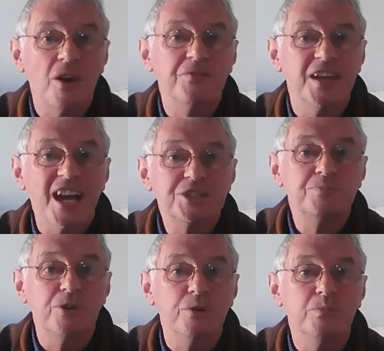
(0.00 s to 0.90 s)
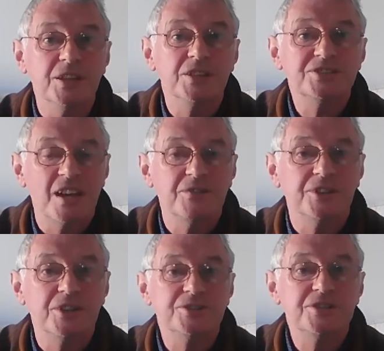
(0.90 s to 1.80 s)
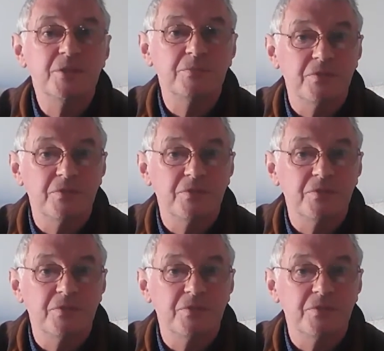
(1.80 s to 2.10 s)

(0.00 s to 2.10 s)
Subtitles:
of the expert witness evidence